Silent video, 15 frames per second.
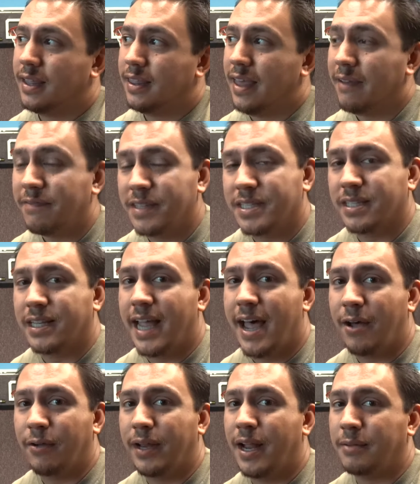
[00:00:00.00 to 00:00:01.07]
that fizzled
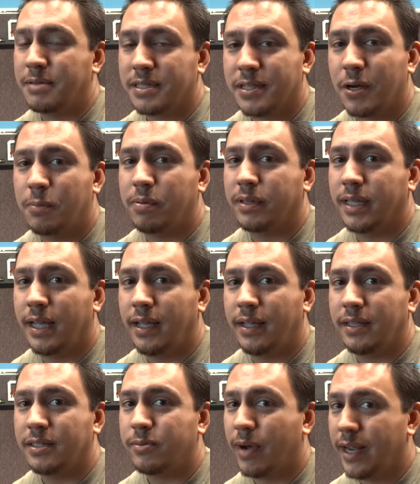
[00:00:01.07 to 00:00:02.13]
out, and I'm just hoping
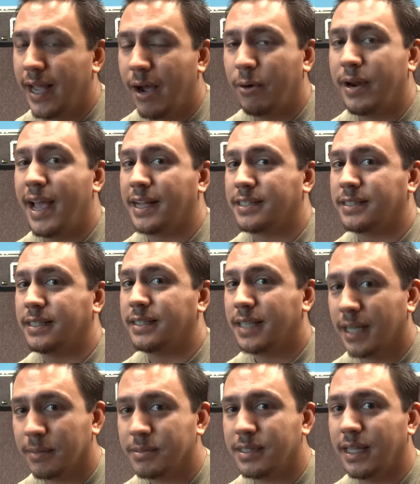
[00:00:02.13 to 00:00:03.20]
that Dwight Howard actually
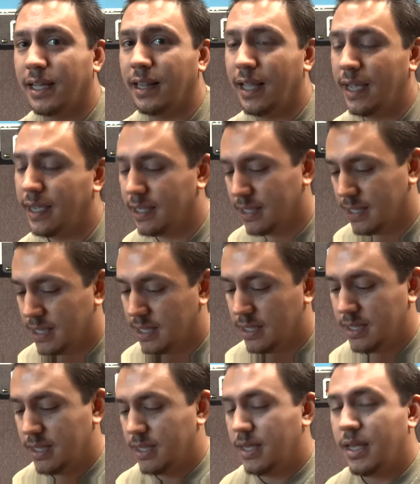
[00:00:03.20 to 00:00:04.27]
comes to
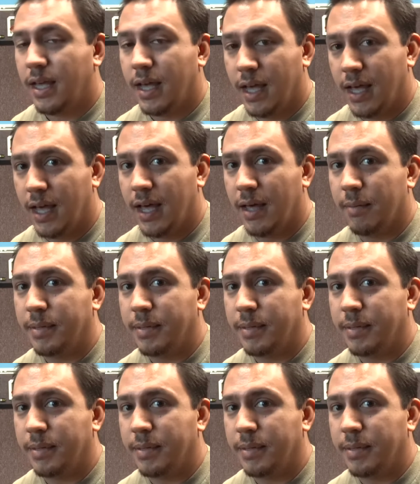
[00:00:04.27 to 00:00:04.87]
LA uh,